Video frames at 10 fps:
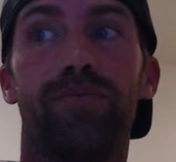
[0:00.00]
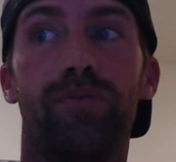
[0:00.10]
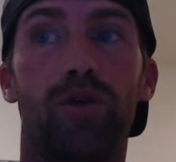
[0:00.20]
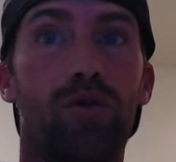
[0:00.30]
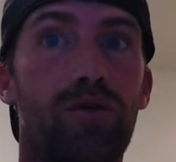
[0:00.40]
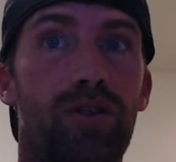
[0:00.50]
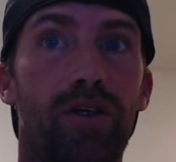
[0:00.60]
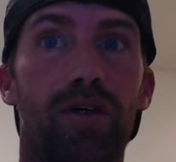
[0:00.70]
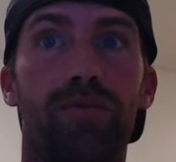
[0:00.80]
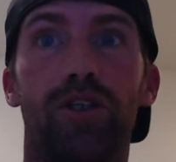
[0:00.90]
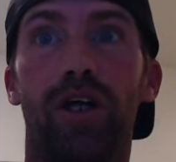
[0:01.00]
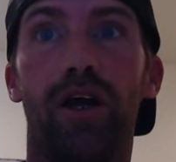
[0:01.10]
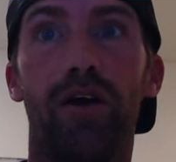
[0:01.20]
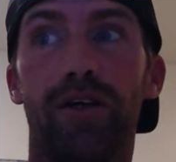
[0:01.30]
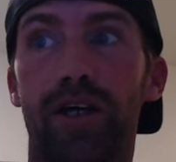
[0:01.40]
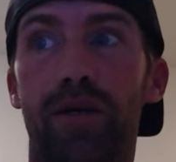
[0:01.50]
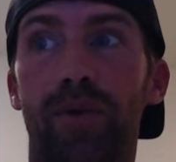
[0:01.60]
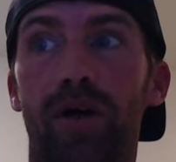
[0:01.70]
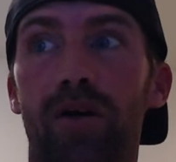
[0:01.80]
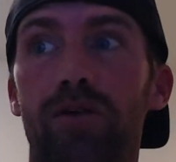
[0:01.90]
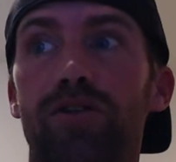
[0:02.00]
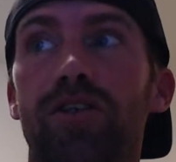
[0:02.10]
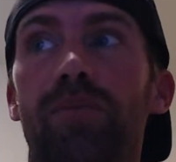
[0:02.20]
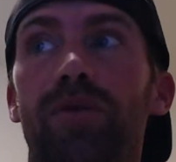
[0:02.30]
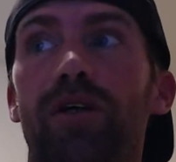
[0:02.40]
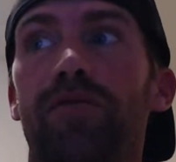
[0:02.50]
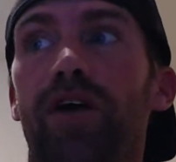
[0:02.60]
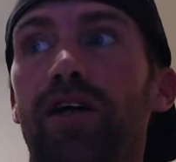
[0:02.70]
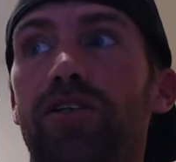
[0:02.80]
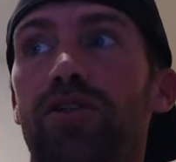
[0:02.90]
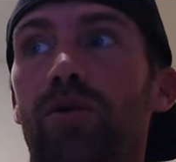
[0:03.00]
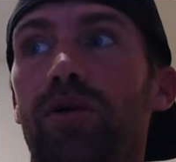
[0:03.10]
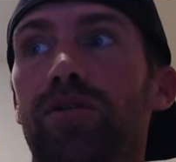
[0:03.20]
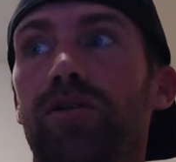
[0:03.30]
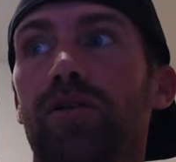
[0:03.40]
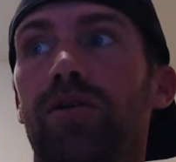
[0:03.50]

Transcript: used a generic email or something of that sort,